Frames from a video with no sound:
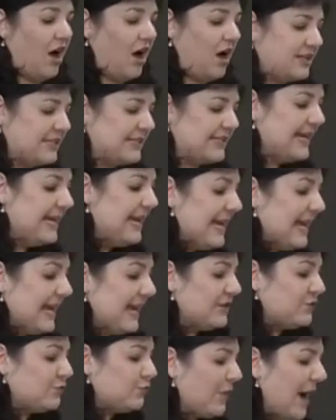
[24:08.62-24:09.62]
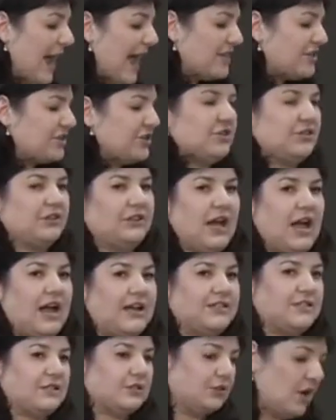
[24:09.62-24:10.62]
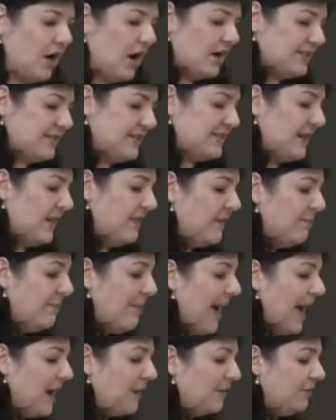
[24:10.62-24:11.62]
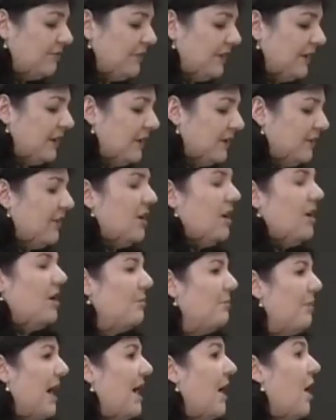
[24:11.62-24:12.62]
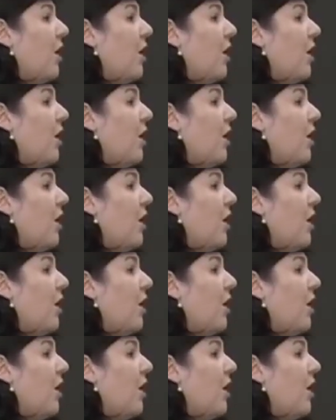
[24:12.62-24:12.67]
cause, is rationalize the losses on the battlefield by